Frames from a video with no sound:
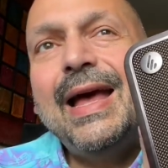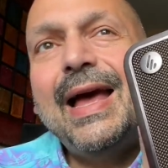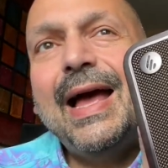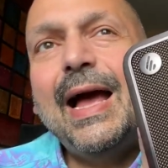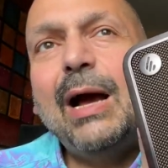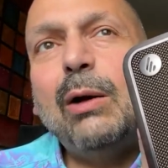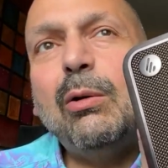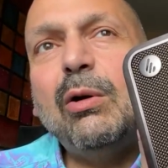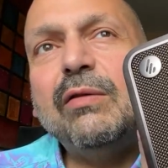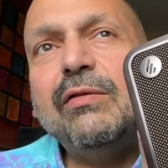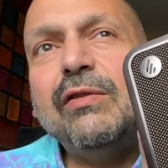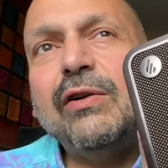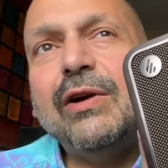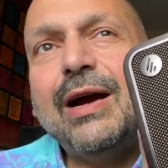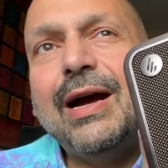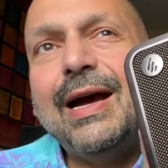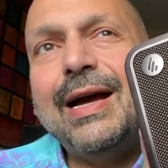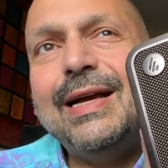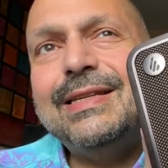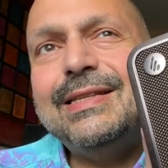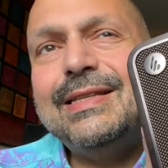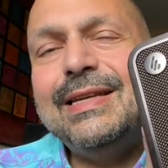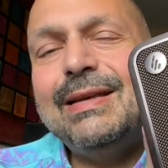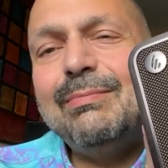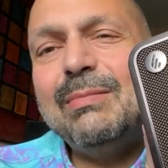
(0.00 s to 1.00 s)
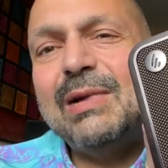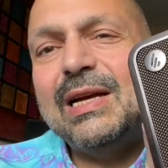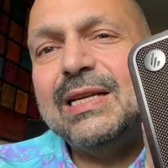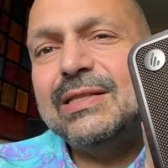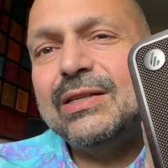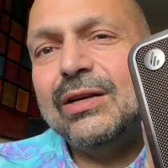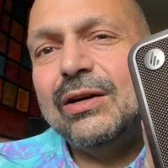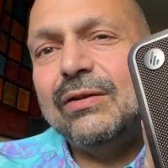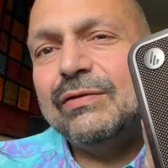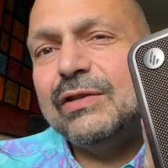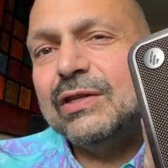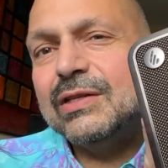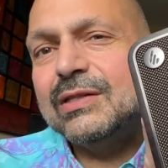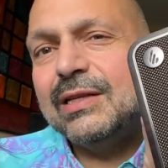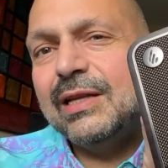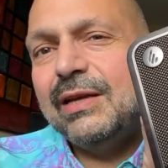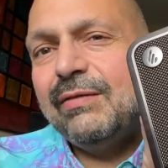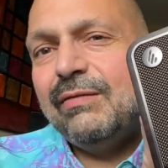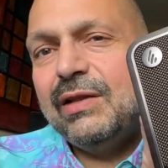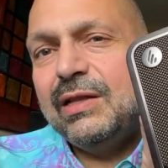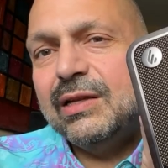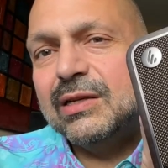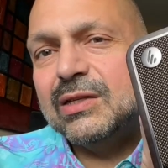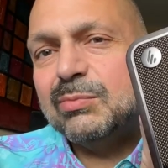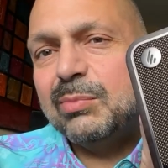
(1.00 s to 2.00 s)
However, I see myself just
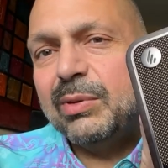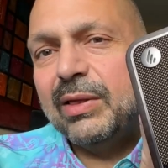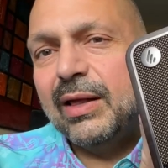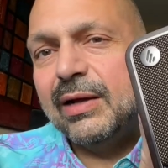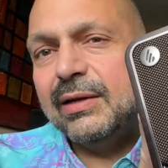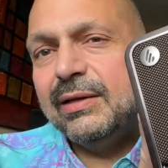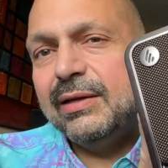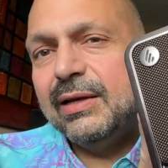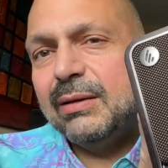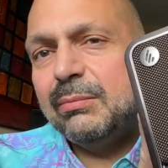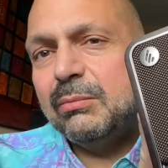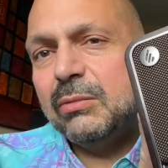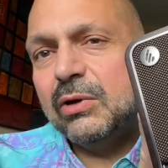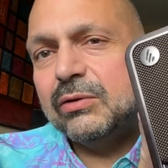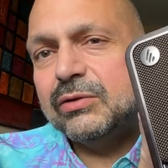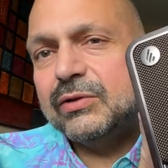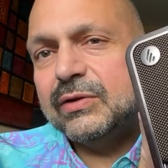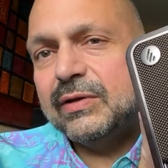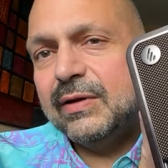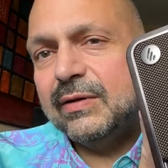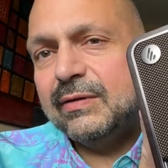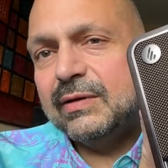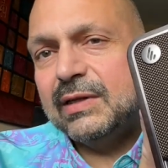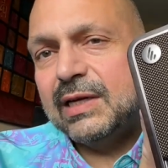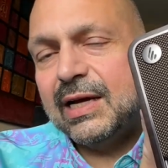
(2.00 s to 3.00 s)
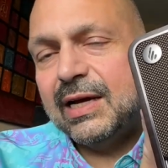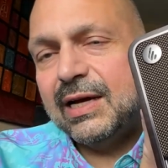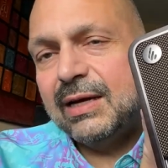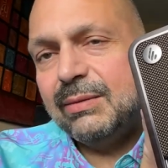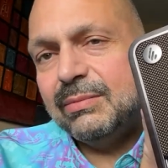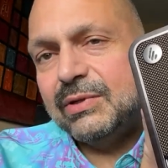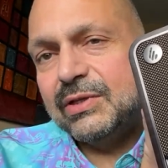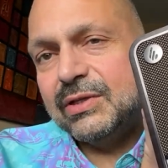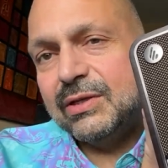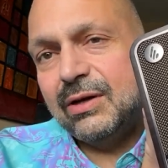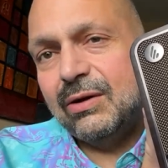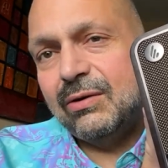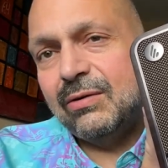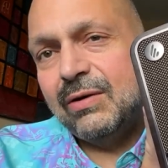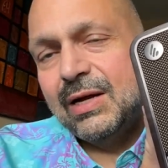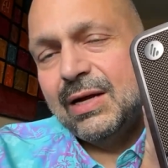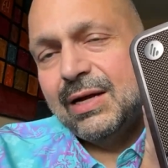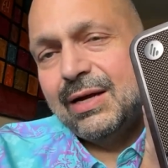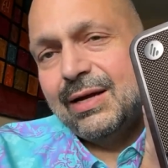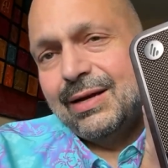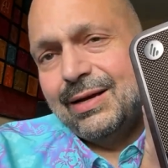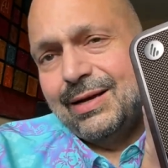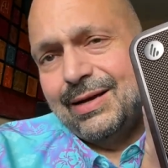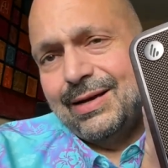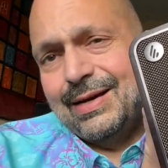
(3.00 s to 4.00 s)
leaving this plugged in most of the time, so
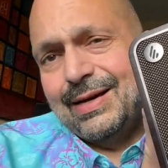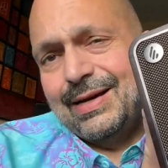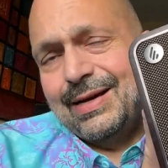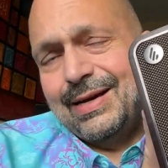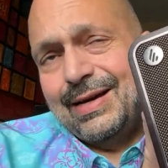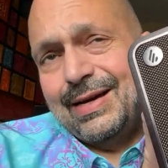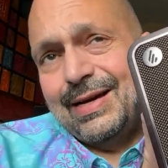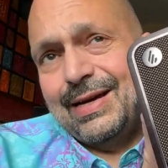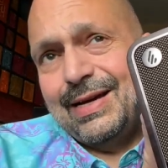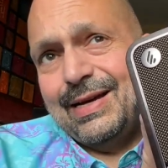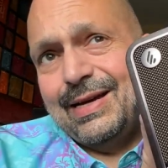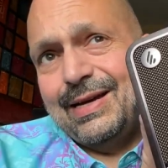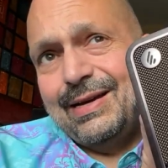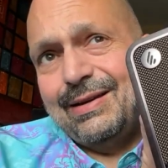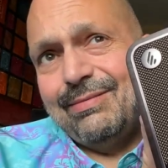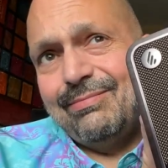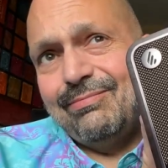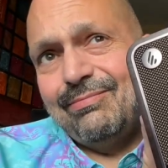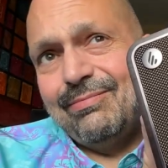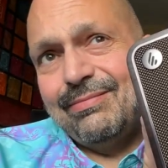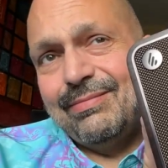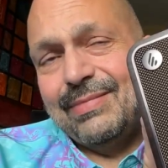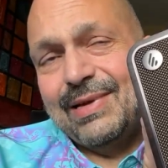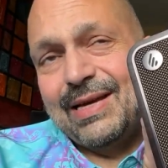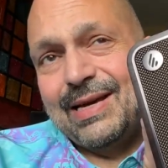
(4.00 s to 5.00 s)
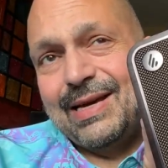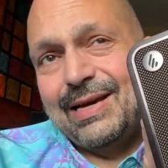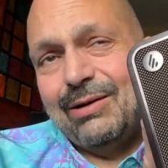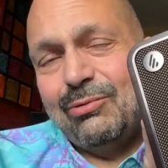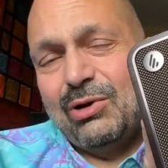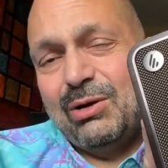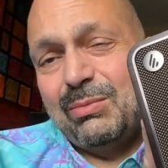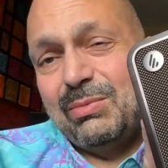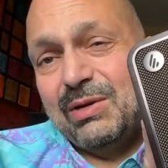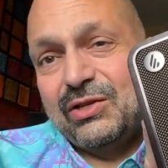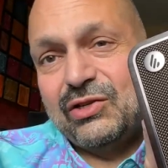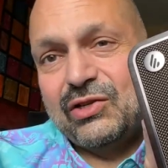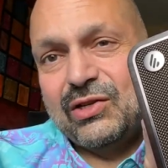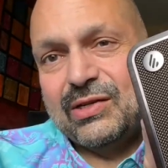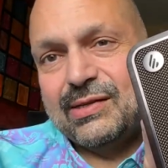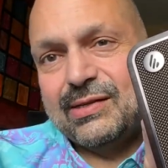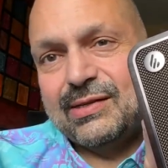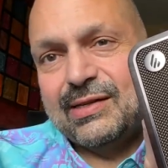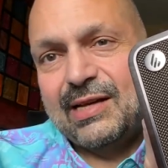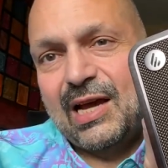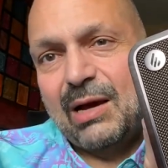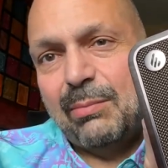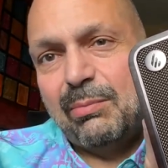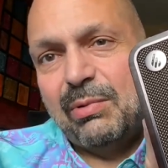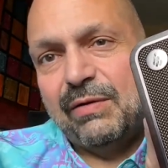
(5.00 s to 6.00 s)
um, I would have been just
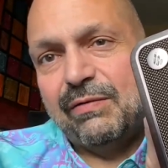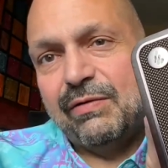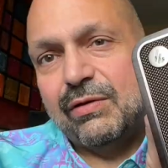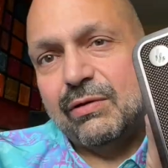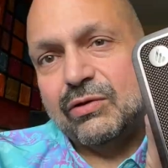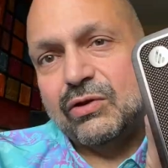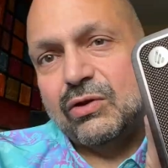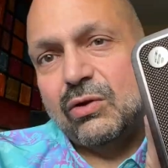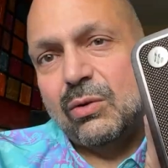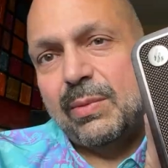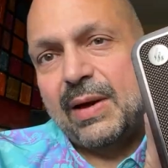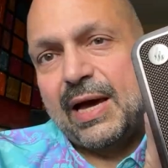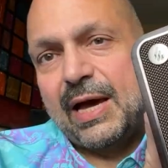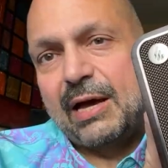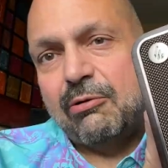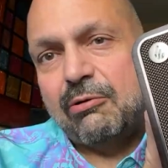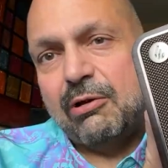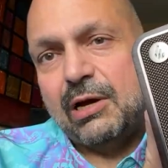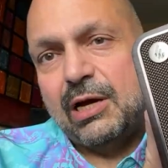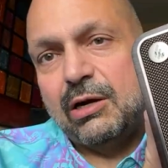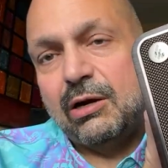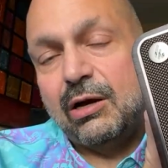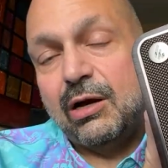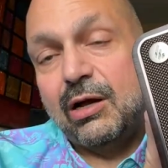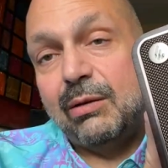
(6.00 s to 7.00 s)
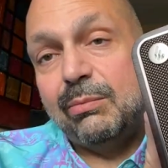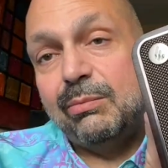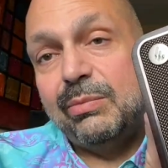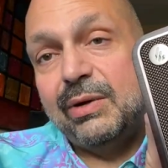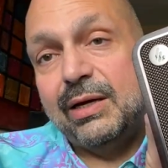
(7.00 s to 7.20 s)
as happy if there's no battery at all.